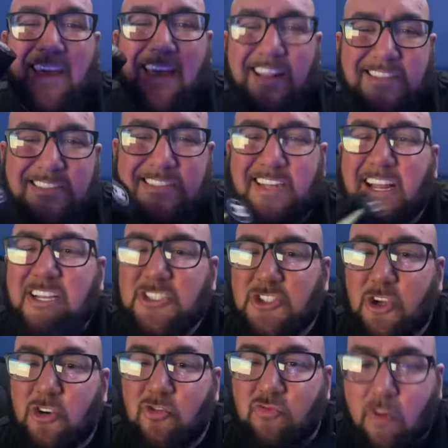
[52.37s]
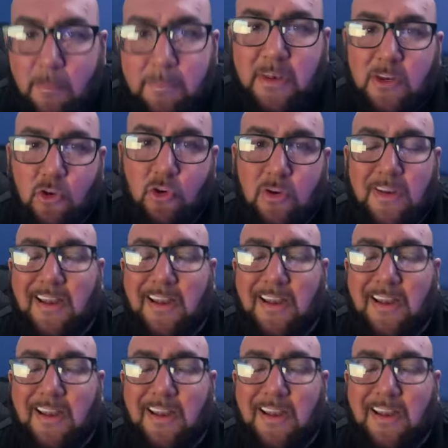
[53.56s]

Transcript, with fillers: instant I started rubbing it on,